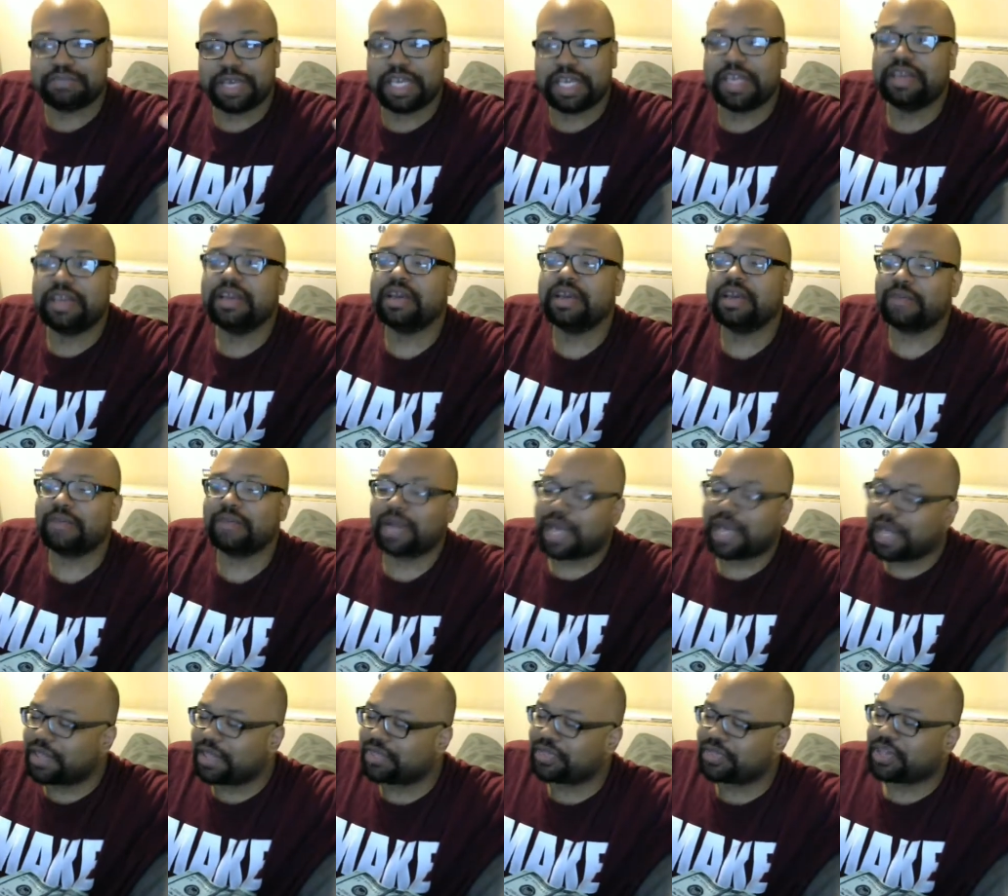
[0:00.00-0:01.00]
me, but
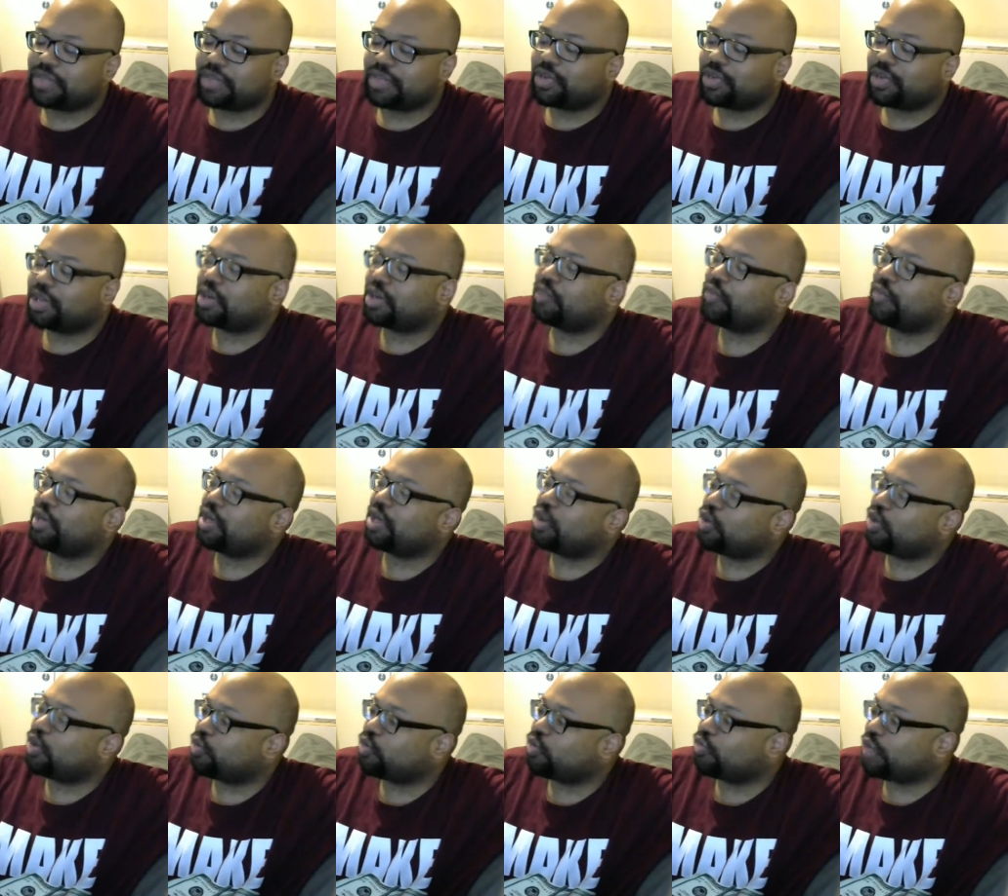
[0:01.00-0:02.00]
I think when the, when the
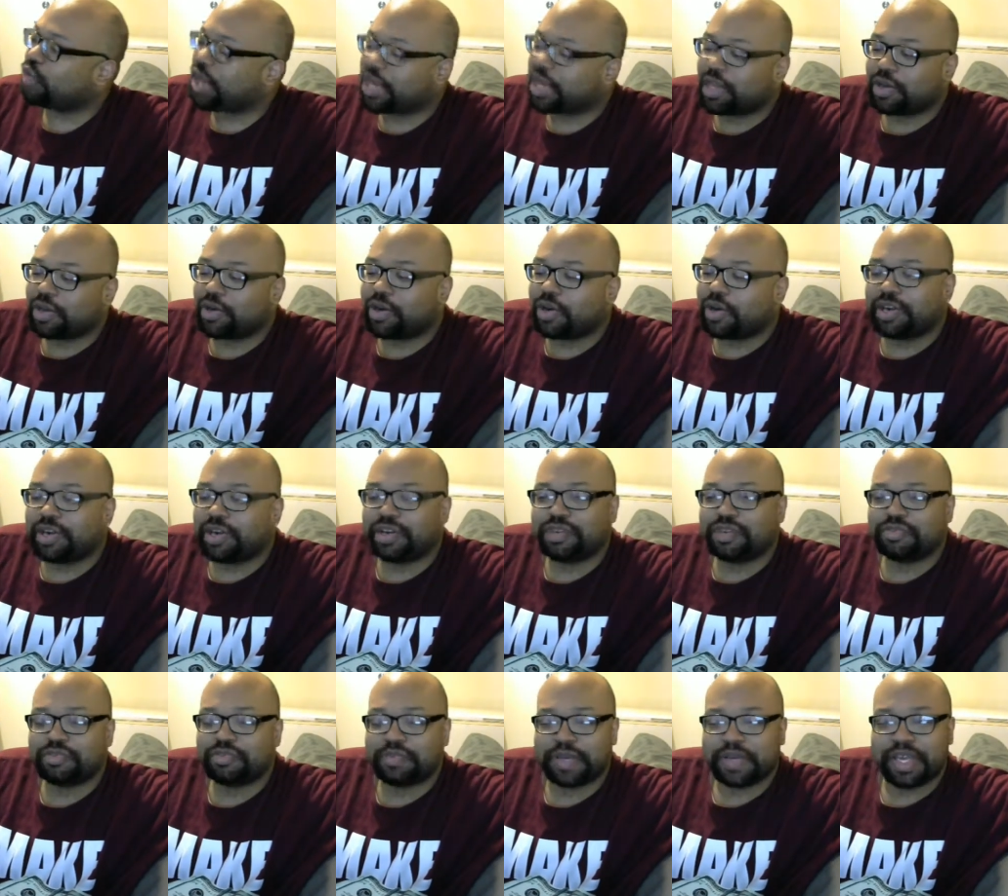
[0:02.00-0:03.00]
whole Randy
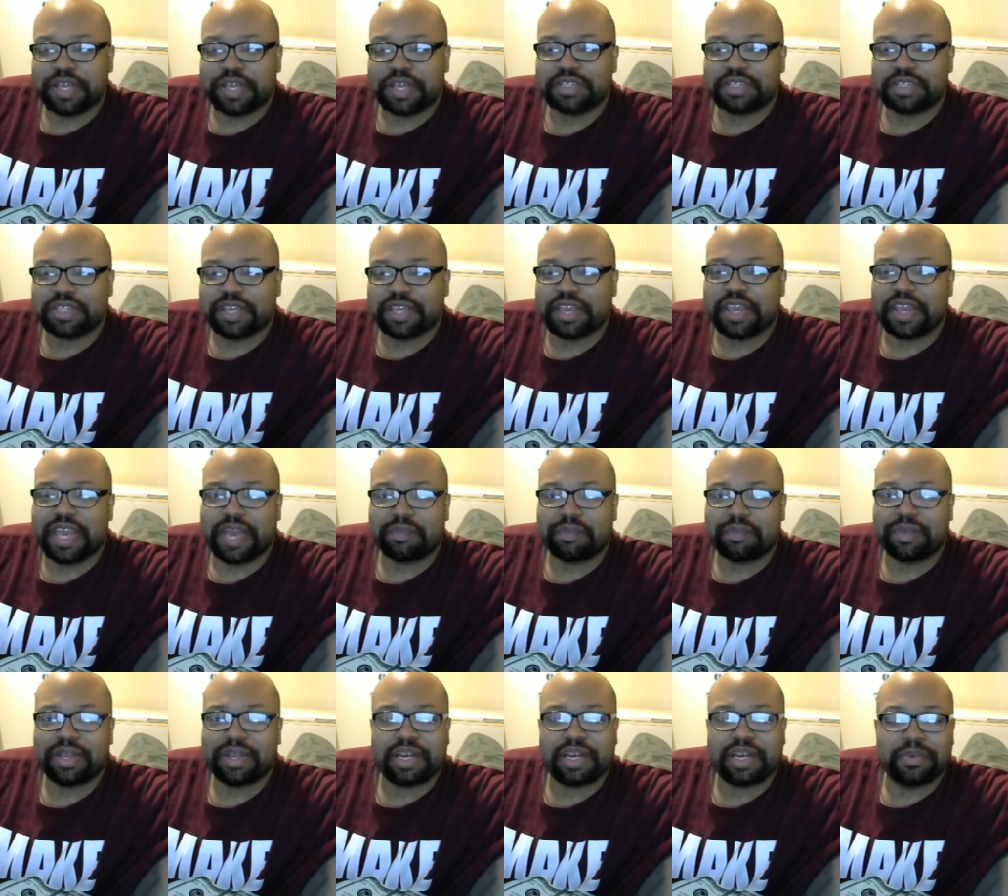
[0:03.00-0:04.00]
Orton Triple H thing
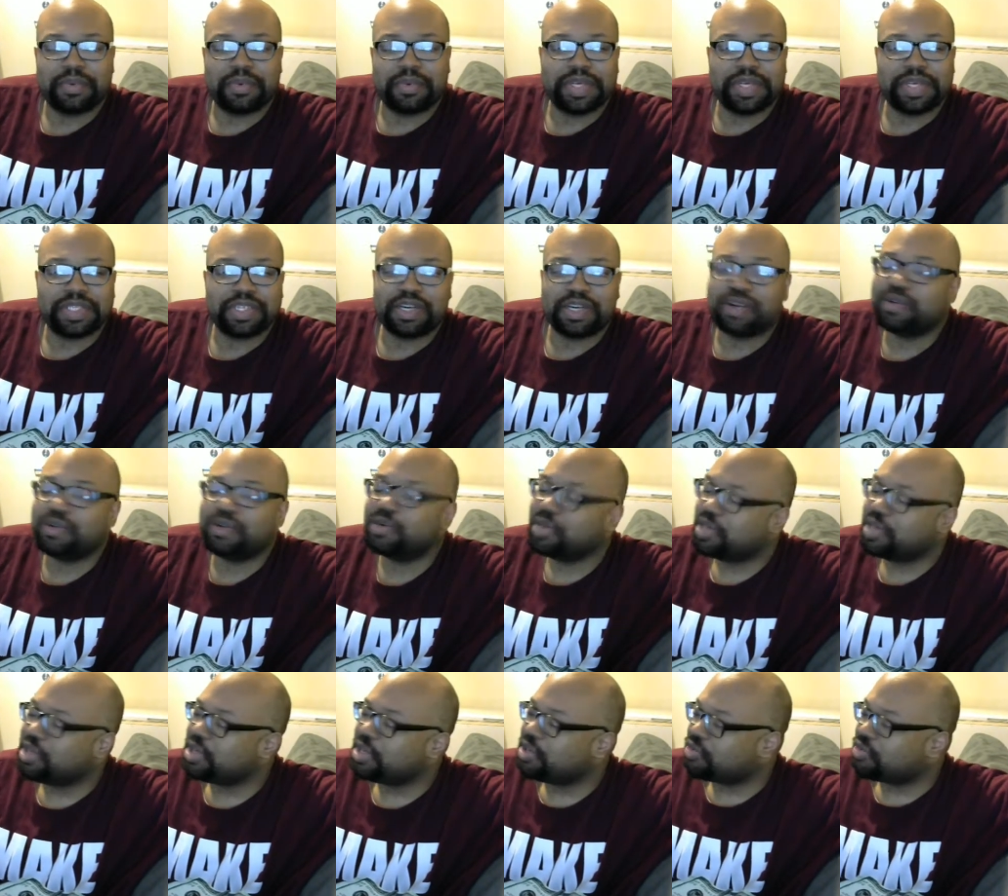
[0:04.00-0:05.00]
happened a couple of weeks ago,
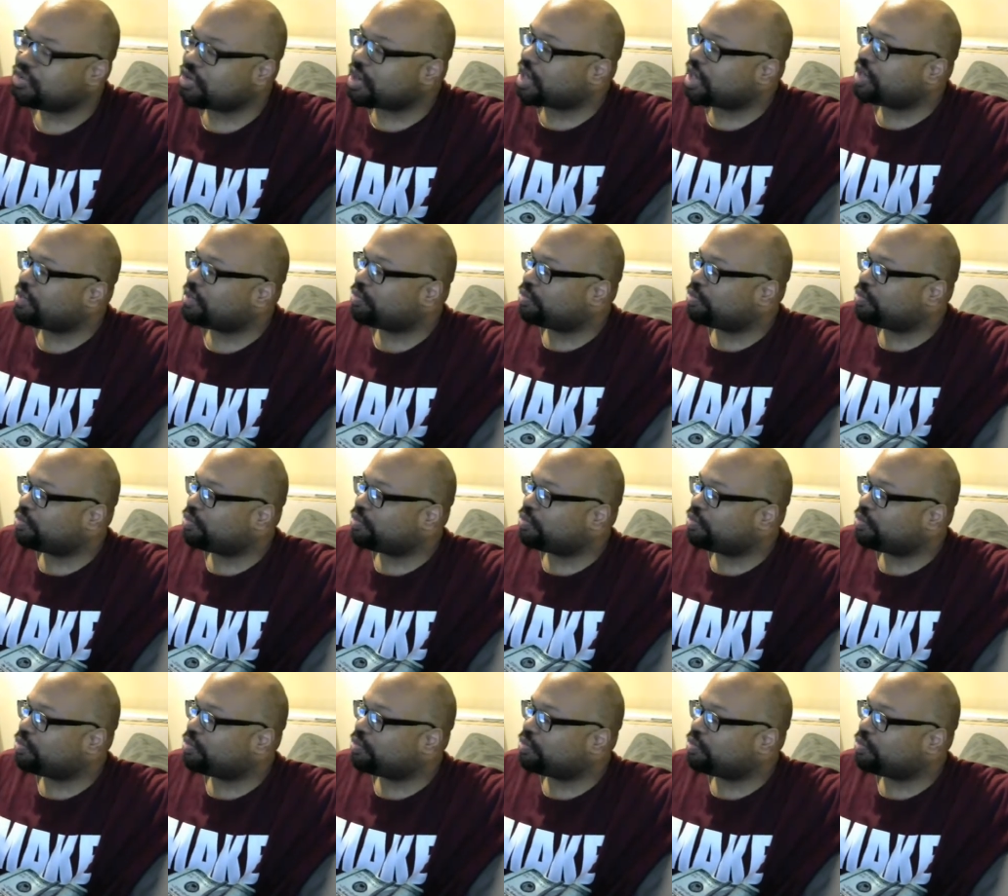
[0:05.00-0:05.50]
trying to